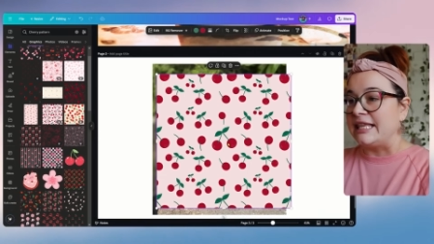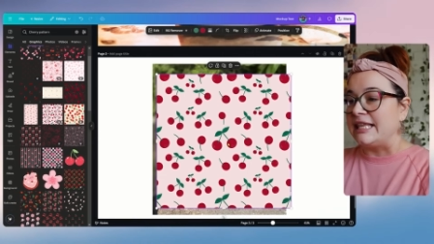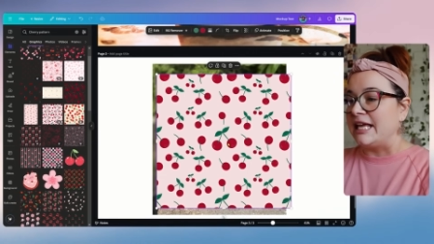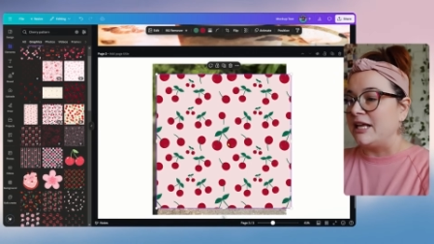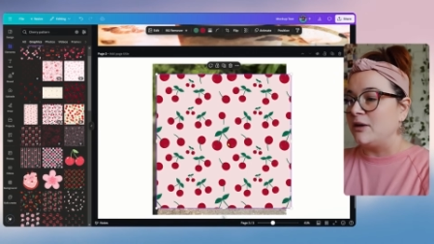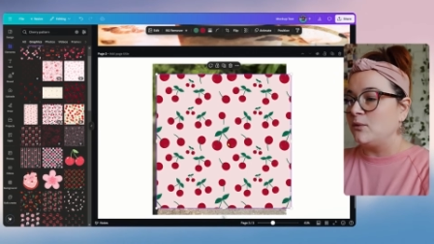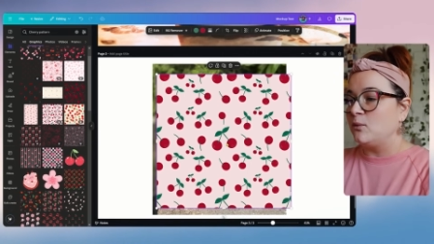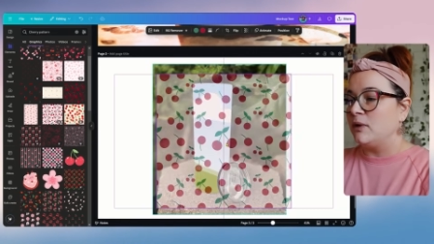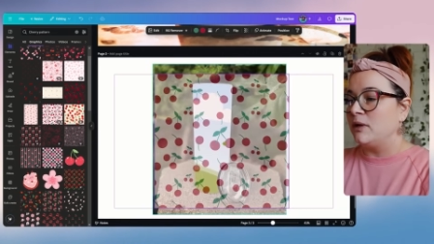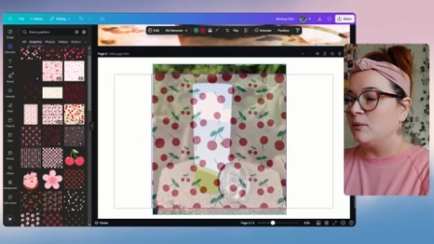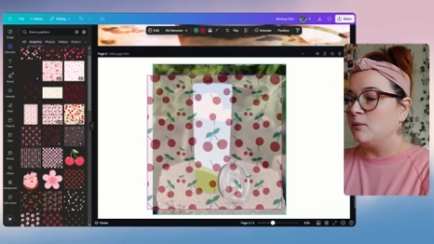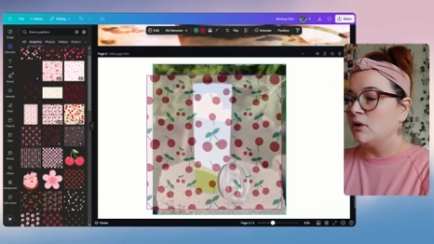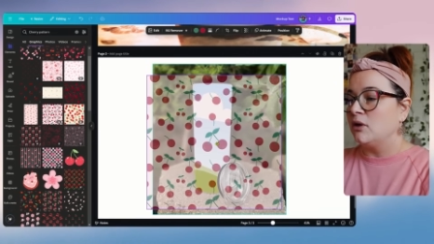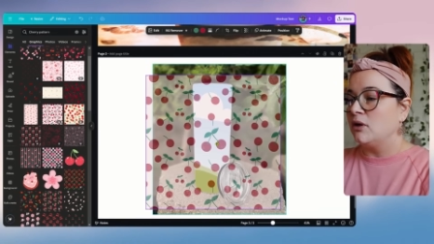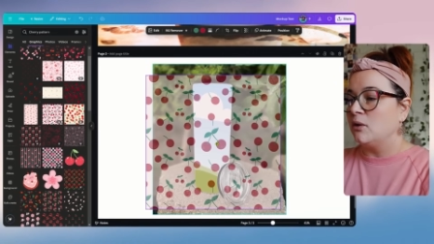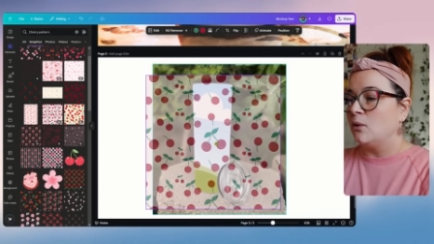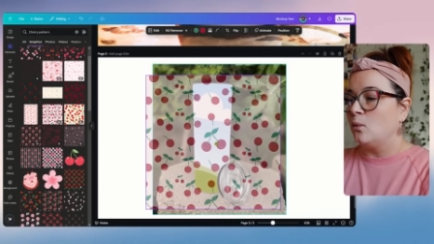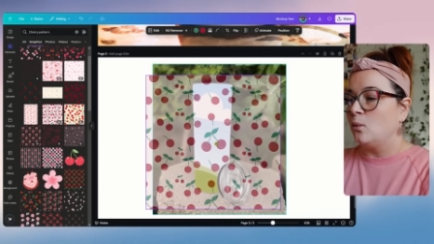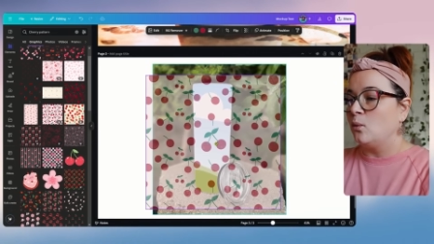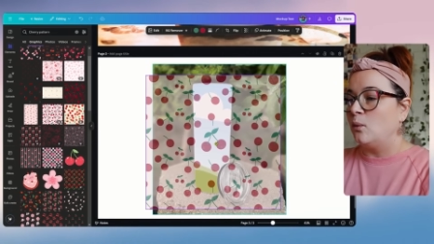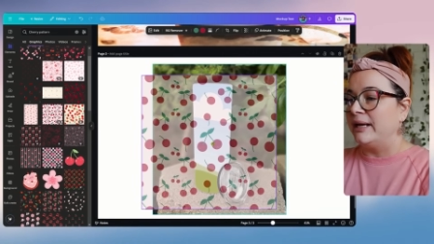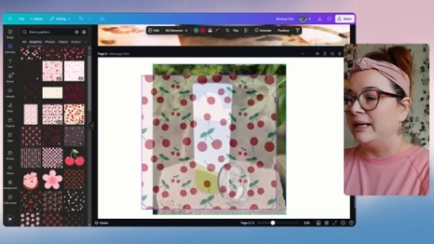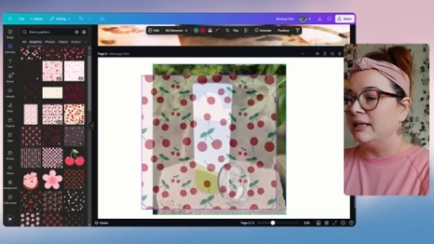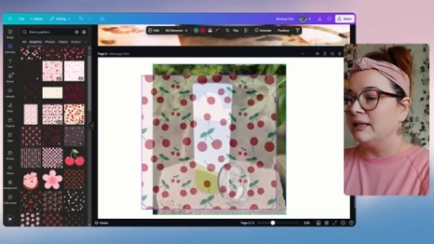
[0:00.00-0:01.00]
and then we
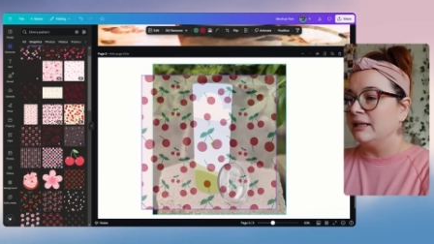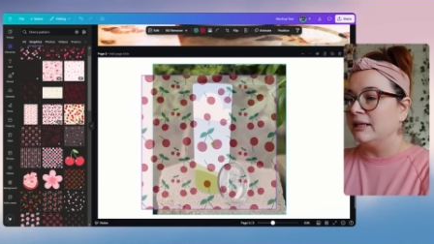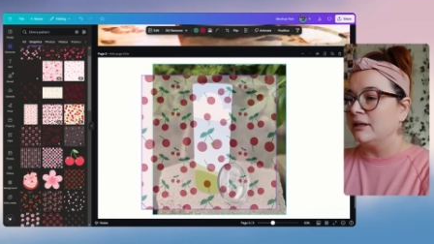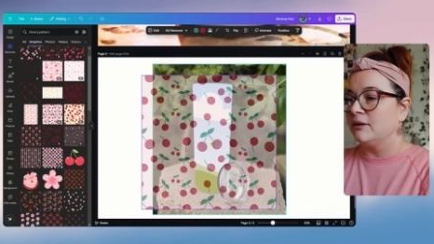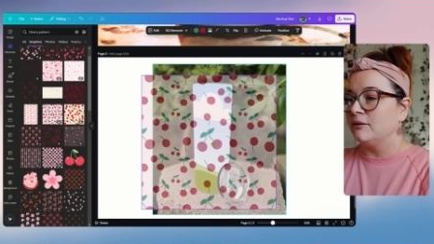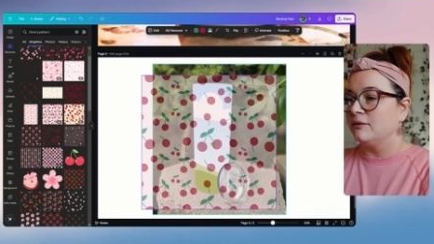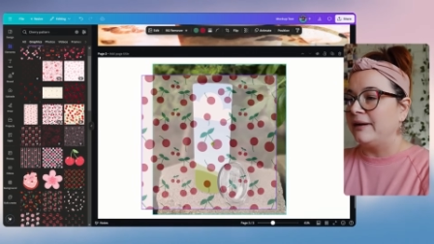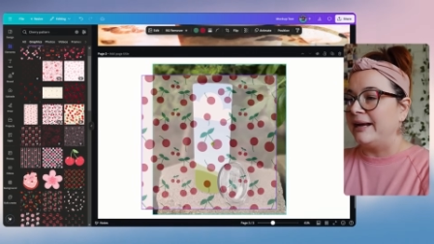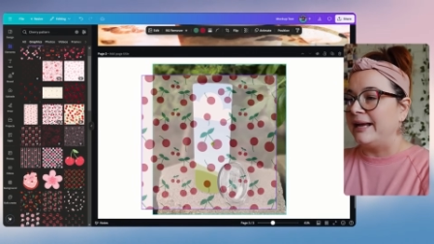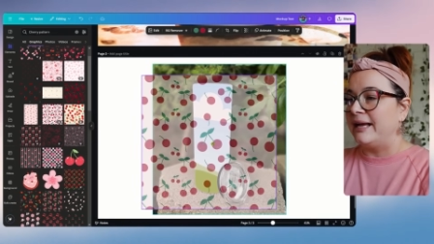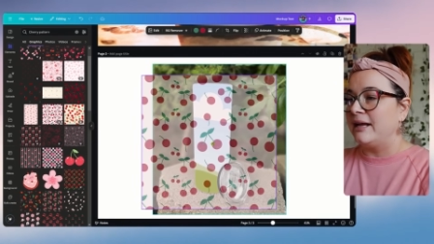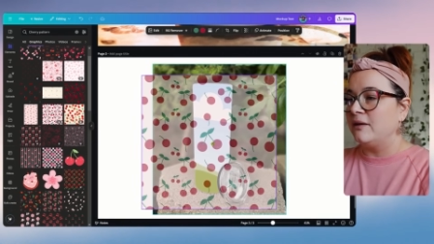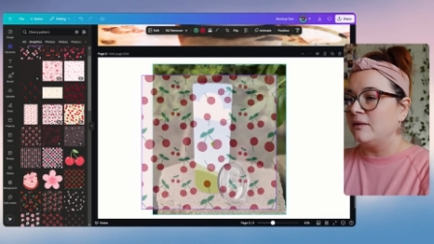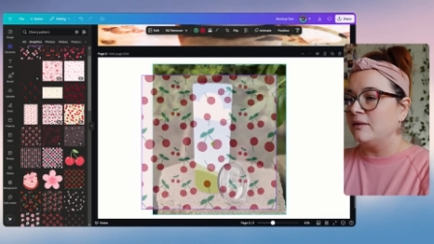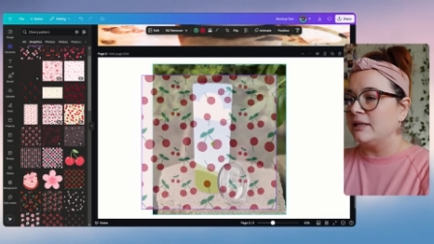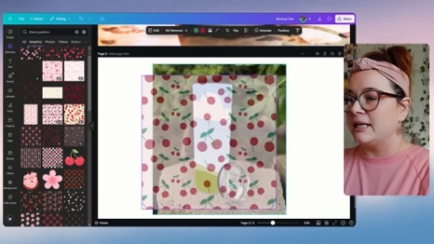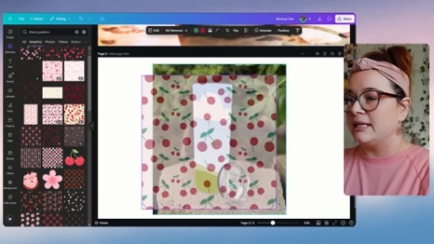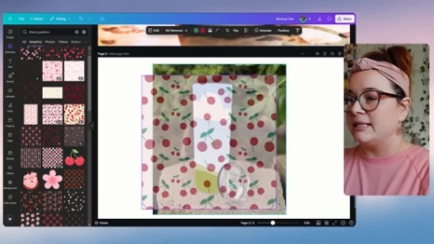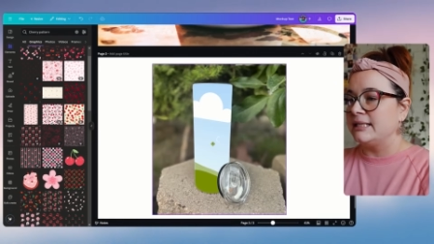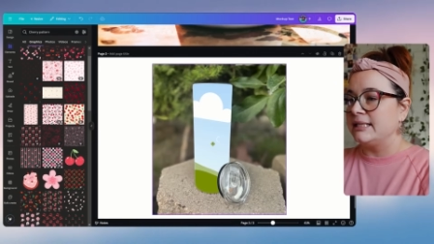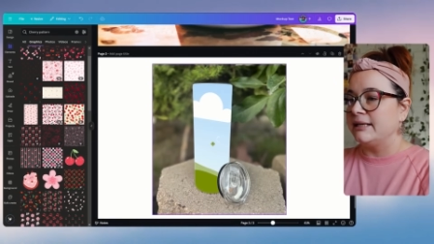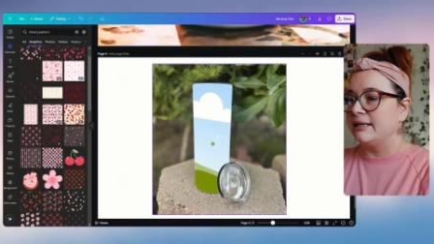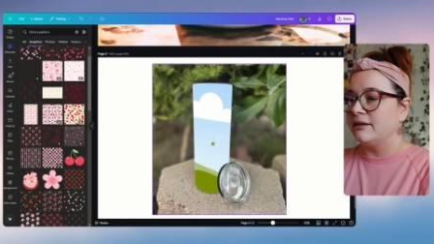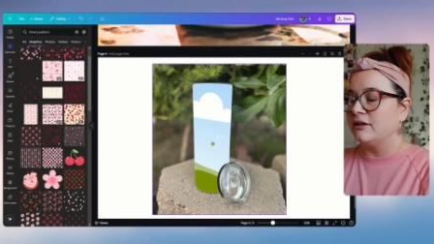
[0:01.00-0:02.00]
will wiggle it
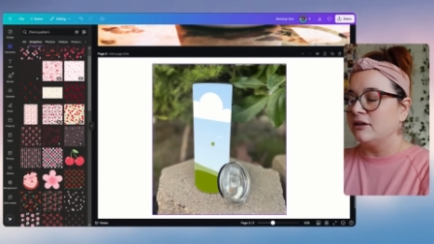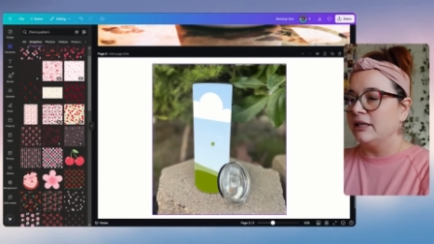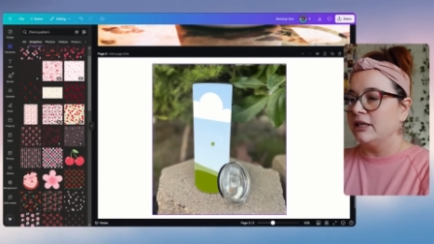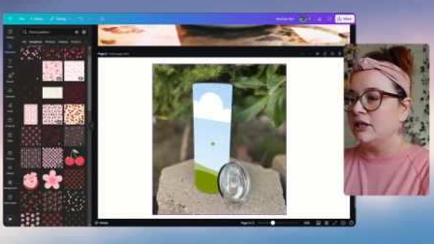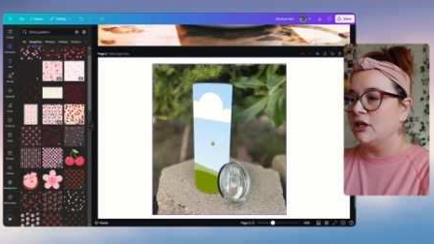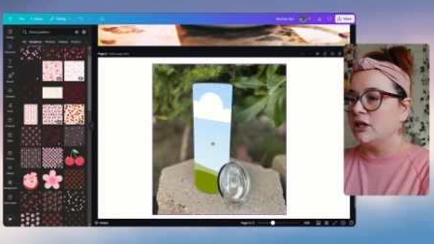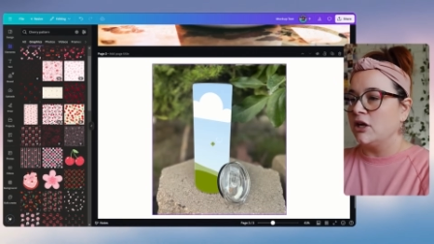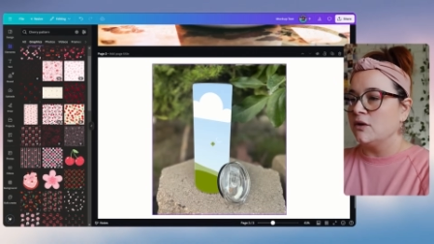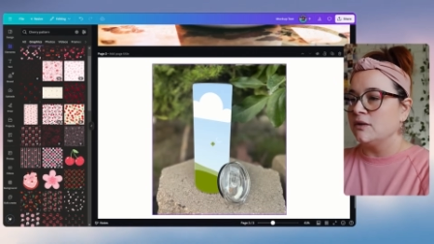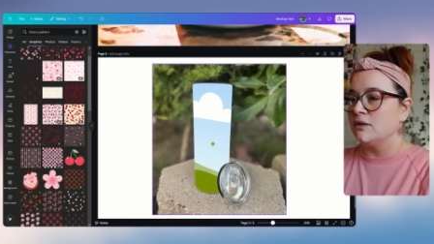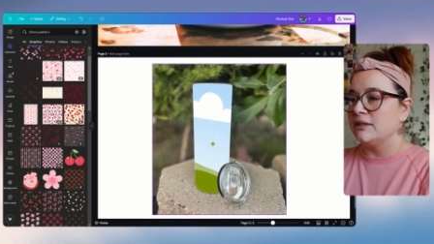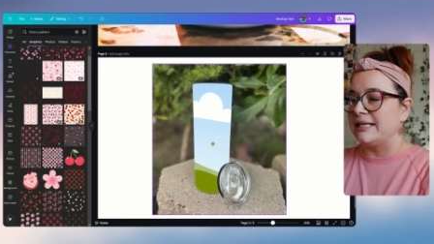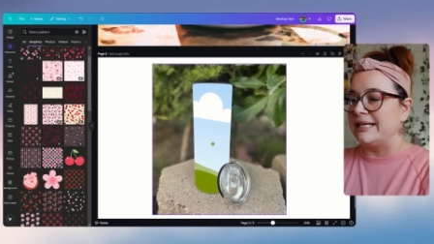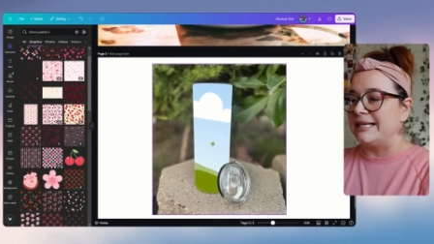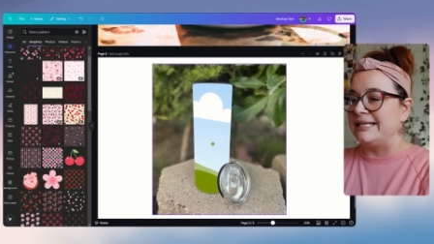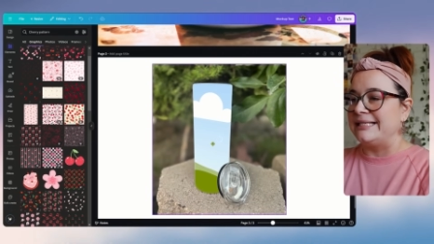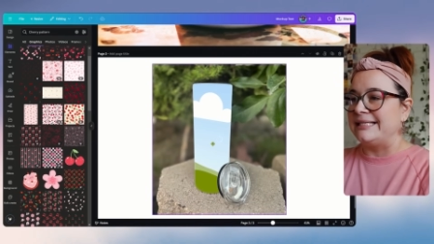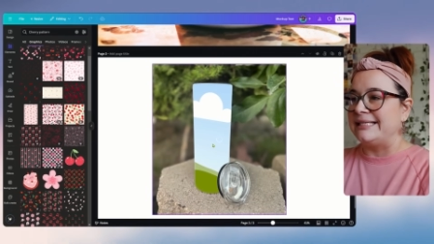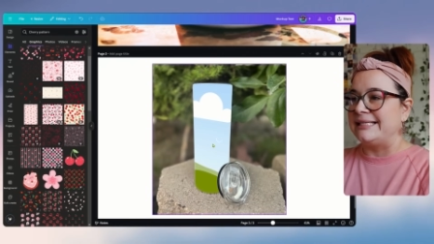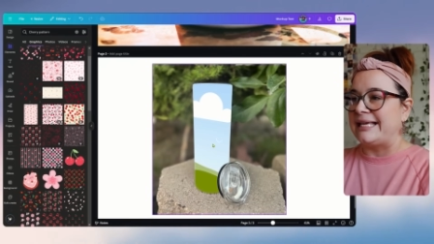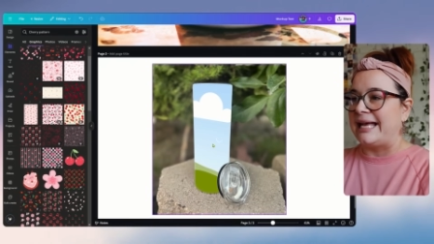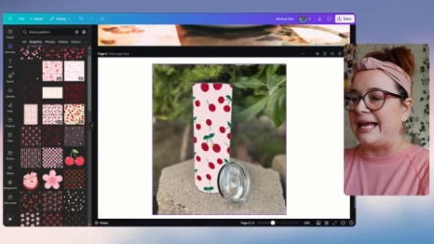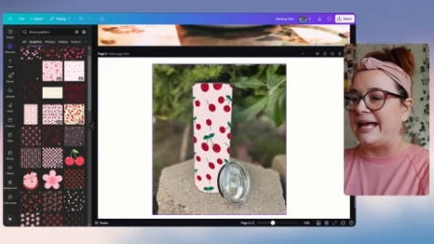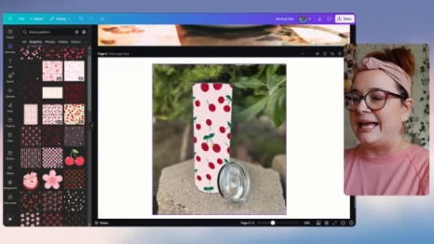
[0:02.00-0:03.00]
around until it goes
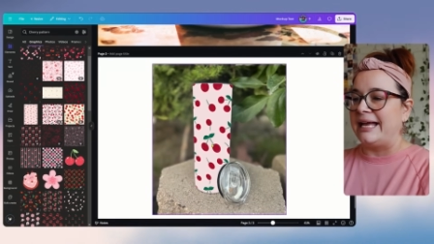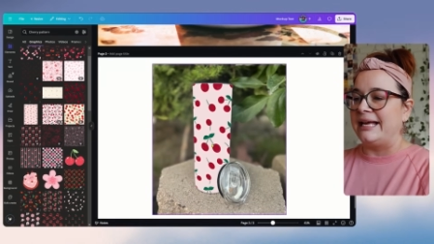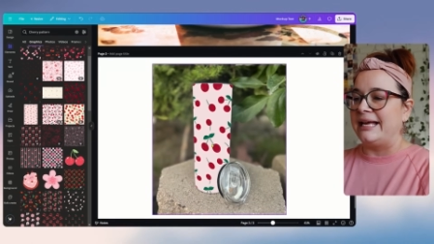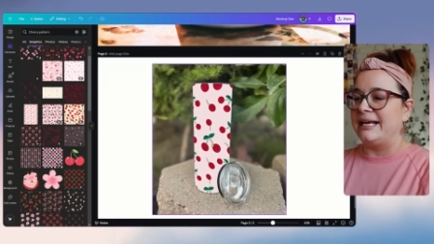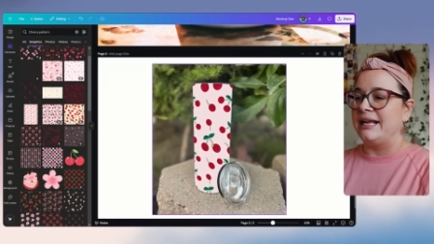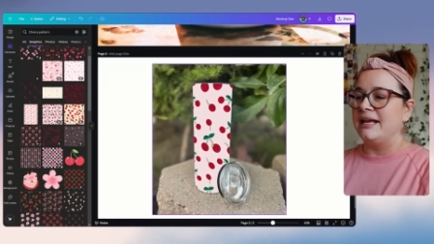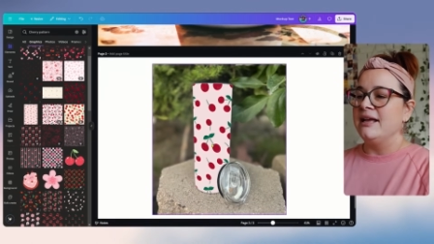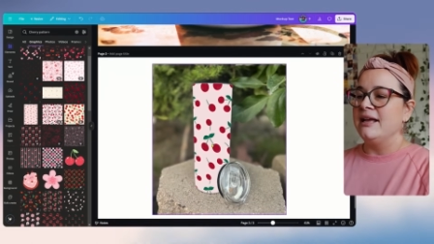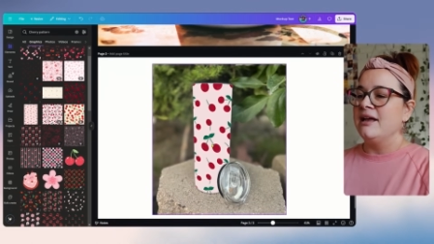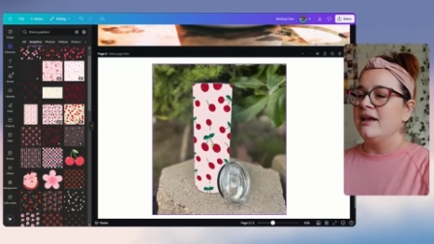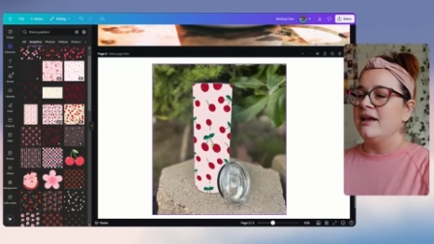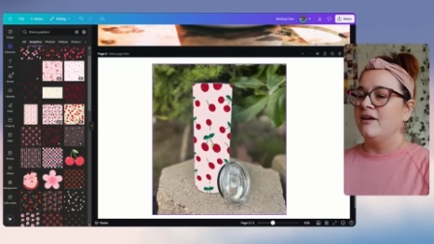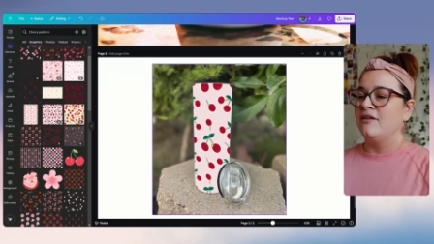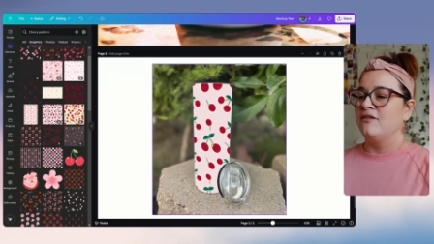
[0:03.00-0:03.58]
inside